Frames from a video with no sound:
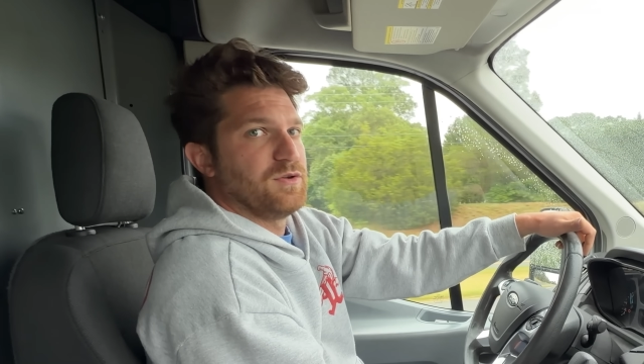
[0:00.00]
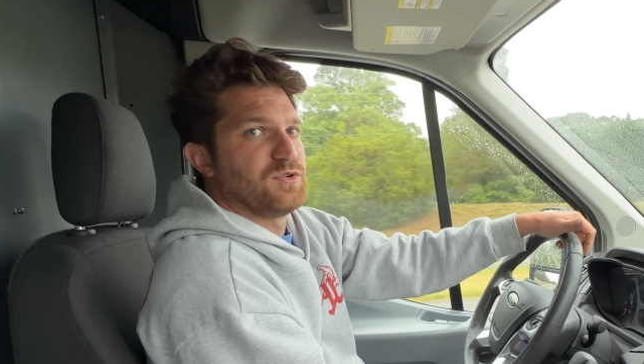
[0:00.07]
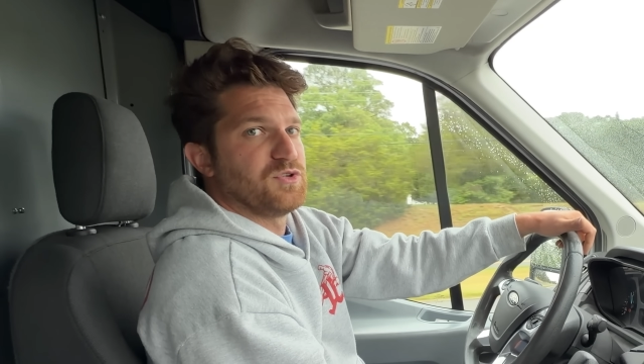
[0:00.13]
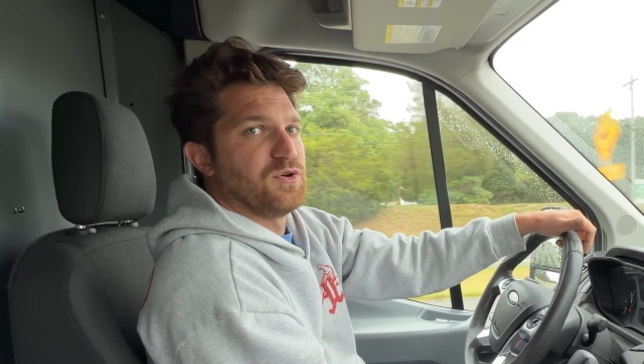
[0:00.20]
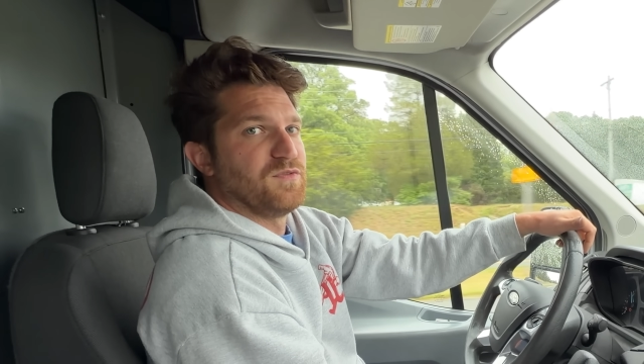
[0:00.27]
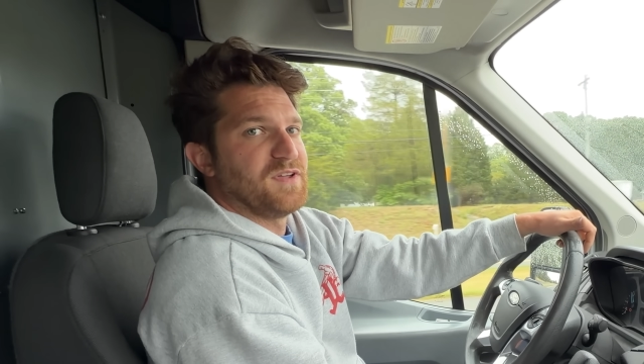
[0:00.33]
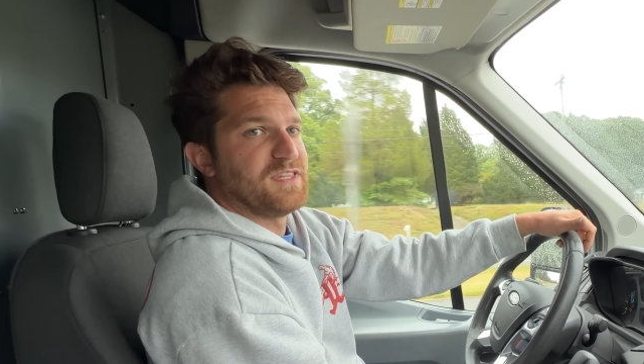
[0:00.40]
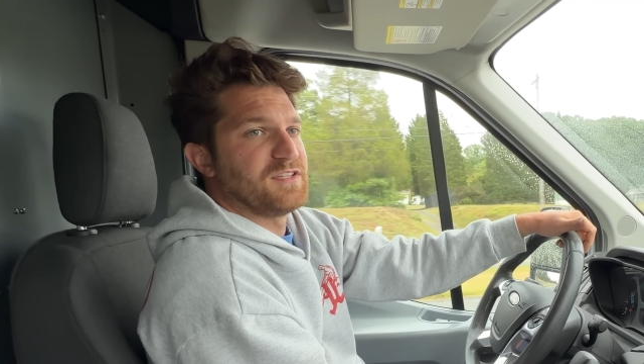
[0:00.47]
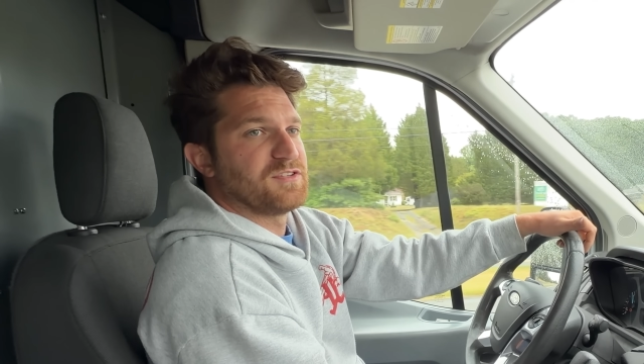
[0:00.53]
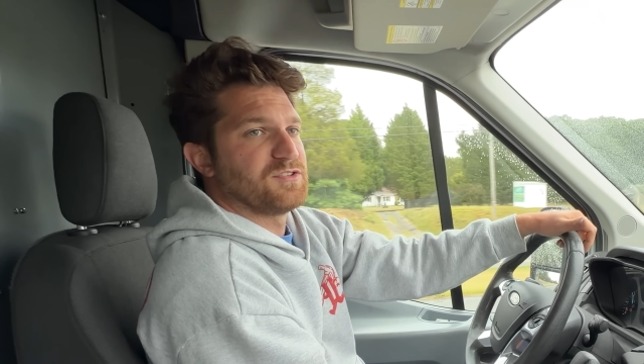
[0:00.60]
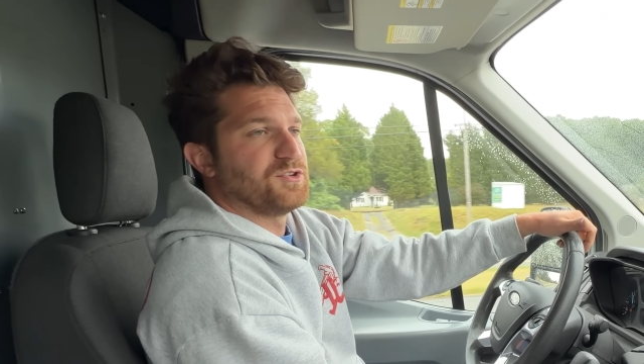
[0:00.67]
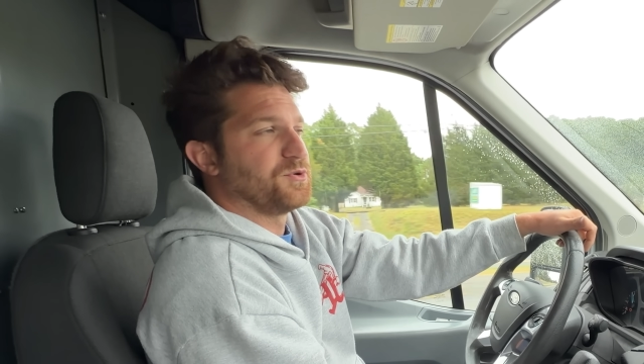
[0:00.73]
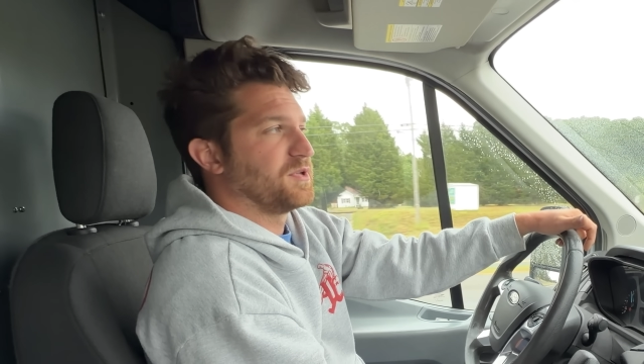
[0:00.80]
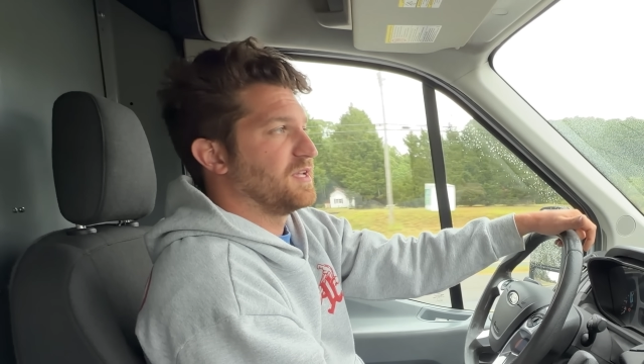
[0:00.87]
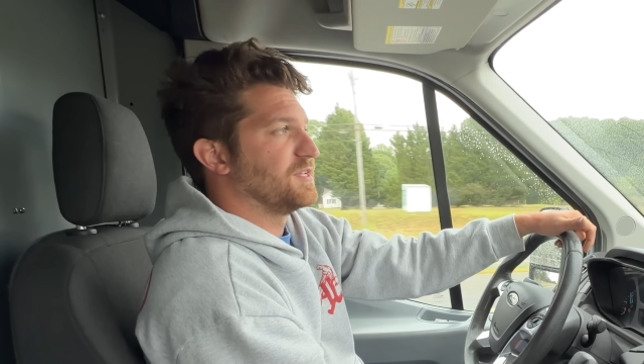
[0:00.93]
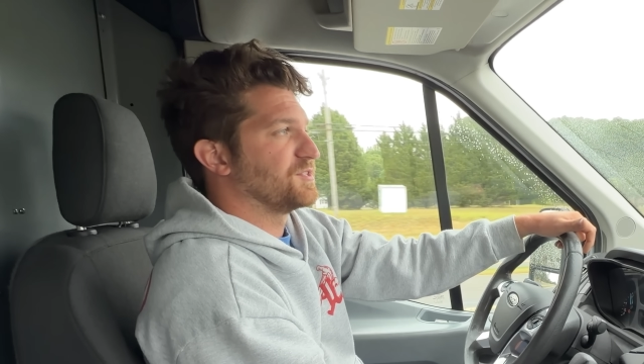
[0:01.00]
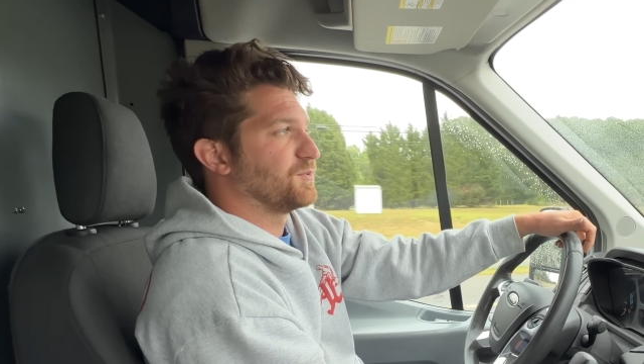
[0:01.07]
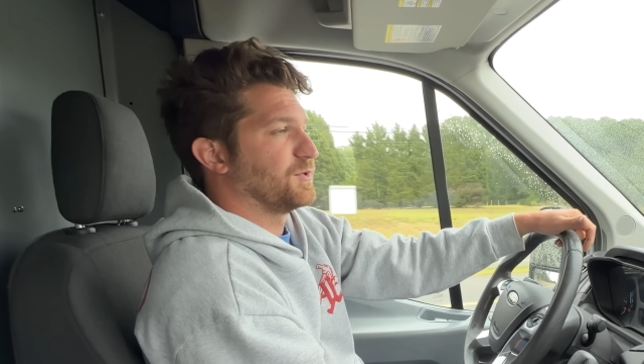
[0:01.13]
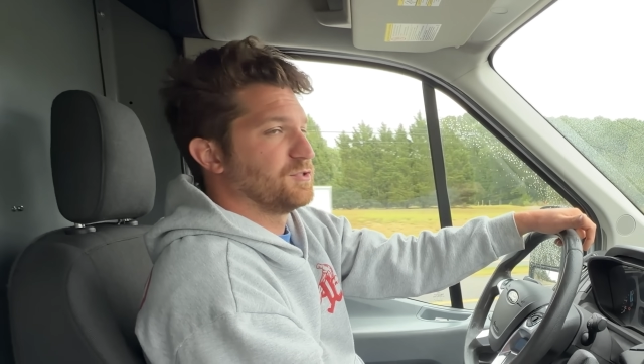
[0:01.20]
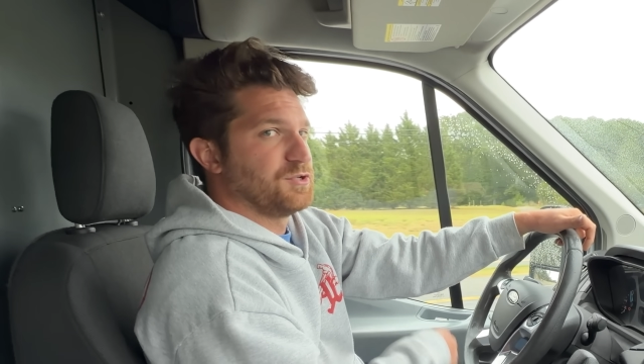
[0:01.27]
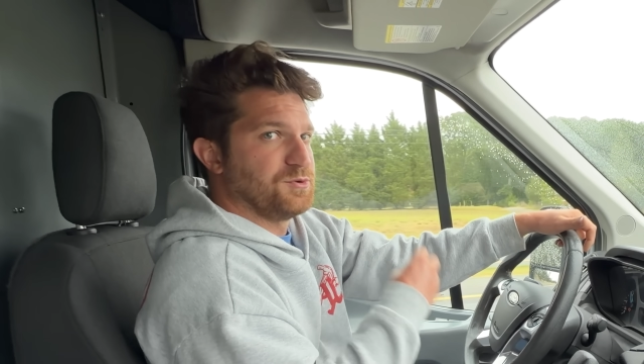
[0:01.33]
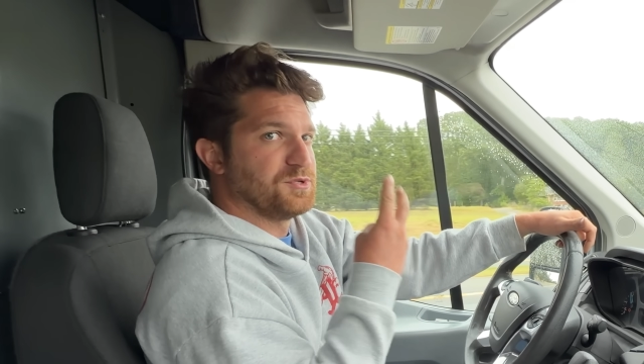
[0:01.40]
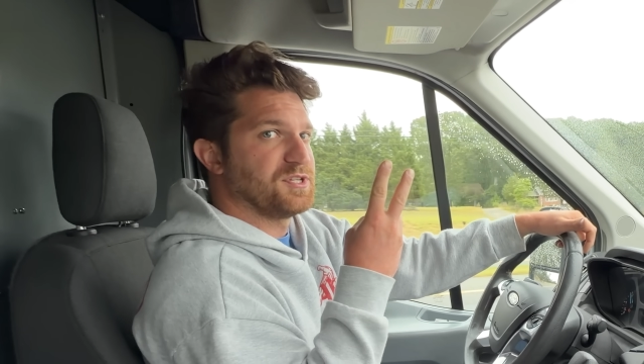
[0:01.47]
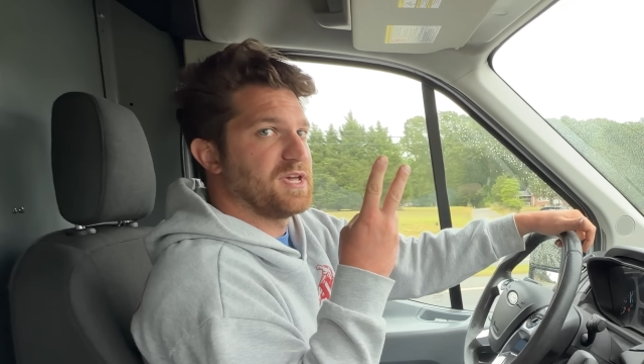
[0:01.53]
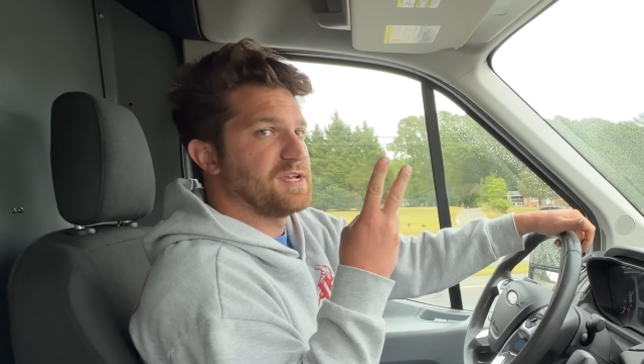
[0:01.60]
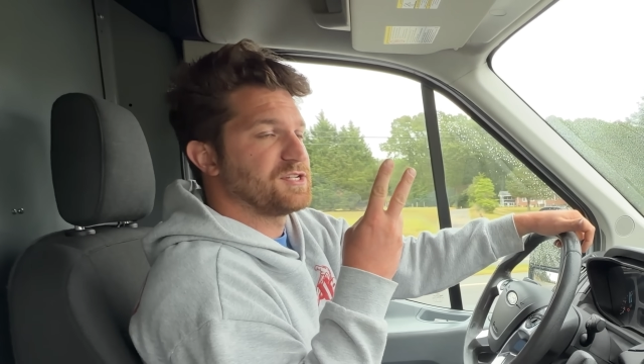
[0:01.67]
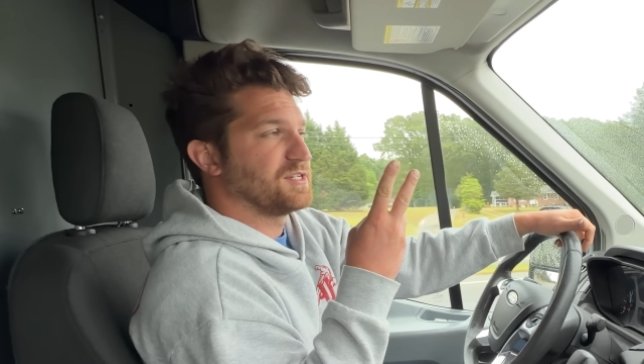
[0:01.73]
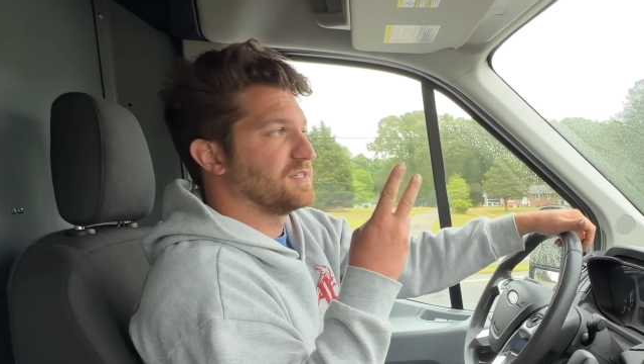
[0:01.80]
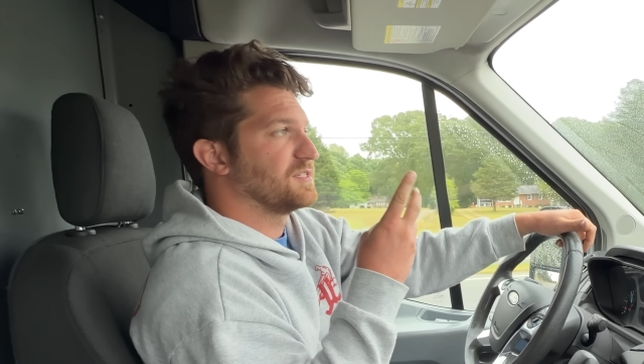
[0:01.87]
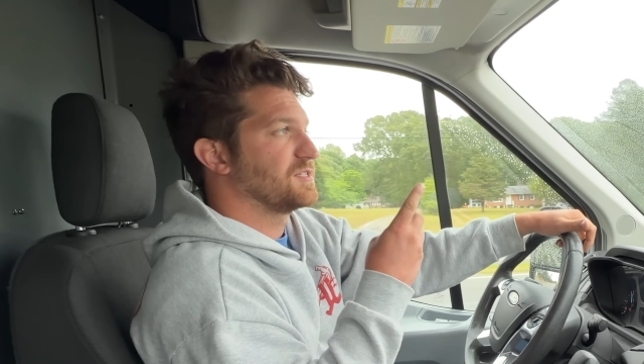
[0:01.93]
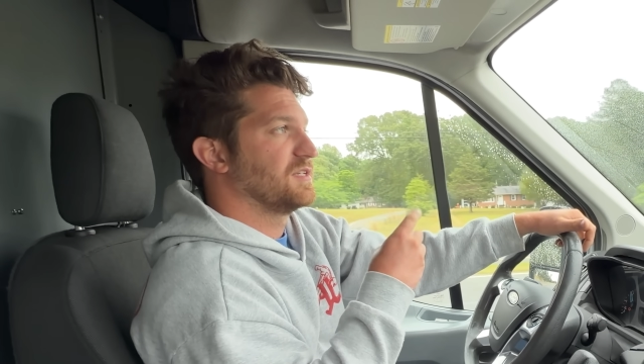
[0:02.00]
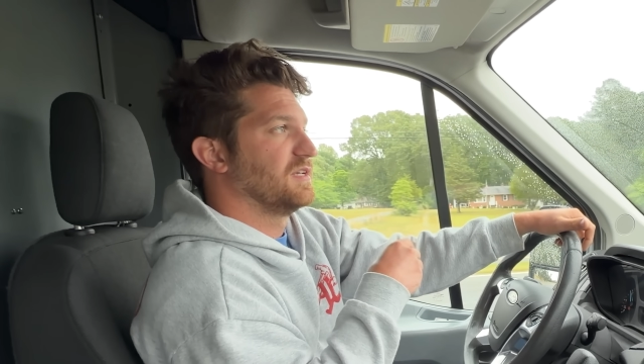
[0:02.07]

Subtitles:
250 Suzukis with 2 stations.